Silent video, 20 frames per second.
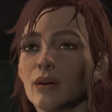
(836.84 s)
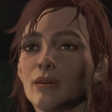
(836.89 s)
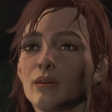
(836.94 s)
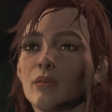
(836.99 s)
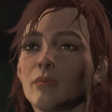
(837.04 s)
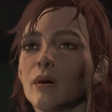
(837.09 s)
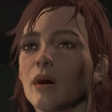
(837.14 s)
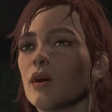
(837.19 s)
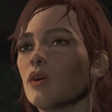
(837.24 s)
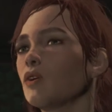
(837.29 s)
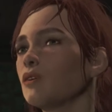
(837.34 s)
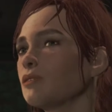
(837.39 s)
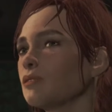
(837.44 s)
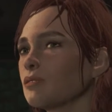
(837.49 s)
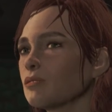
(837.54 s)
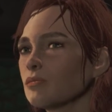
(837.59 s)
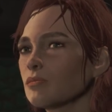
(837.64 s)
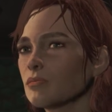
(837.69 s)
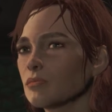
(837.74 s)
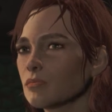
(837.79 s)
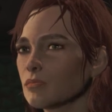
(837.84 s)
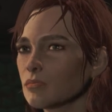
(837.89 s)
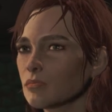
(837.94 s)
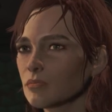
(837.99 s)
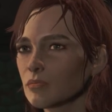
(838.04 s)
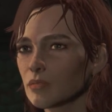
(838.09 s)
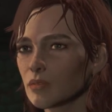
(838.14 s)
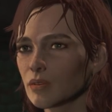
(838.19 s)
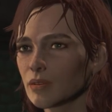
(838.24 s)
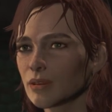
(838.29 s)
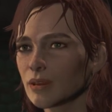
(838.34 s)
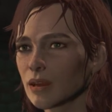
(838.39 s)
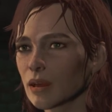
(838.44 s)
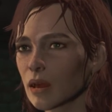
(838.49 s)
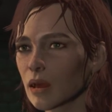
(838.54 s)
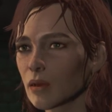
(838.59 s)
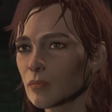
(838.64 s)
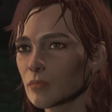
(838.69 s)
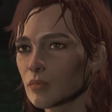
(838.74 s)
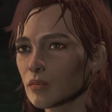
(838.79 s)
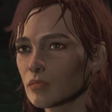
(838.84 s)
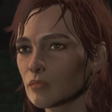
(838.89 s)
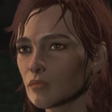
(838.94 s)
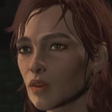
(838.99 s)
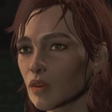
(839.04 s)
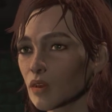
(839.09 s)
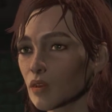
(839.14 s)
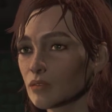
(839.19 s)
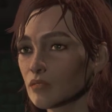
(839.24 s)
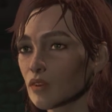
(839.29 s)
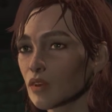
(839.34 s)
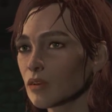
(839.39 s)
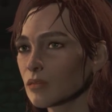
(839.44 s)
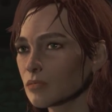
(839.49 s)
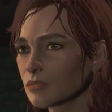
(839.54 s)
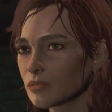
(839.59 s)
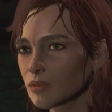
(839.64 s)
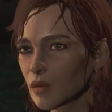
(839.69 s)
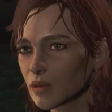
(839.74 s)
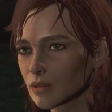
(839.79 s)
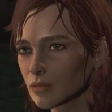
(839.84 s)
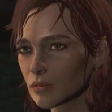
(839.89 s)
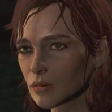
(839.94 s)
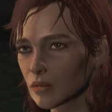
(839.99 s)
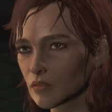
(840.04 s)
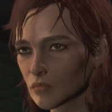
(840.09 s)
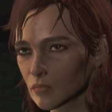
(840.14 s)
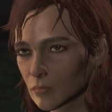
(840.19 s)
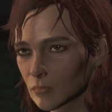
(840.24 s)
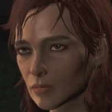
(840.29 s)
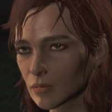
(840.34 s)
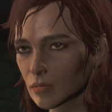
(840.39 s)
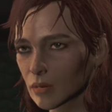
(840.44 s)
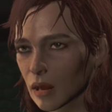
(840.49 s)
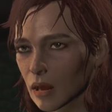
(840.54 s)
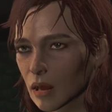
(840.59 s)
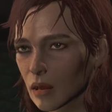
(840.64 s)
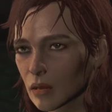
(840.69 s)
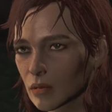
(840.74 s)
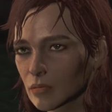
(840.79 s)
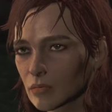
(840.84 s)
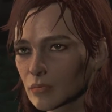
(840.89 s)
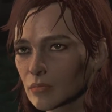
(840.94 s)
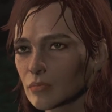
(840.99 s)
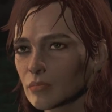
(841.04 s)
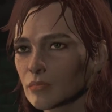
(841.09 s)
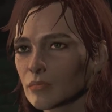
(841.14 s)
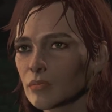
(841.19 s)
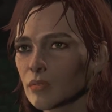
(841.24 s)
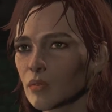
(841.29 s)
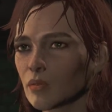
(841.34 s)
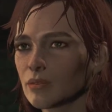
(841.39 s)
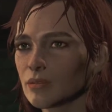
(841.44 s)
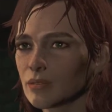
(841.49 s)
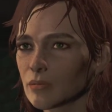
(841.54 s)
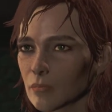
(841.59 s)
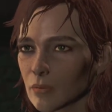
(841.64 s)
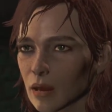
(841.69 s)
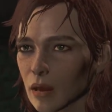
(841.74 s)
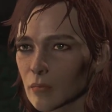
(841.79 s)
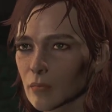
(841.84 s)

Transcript: about. Look, I'm never gonna forget what you did for me today. You stepped up and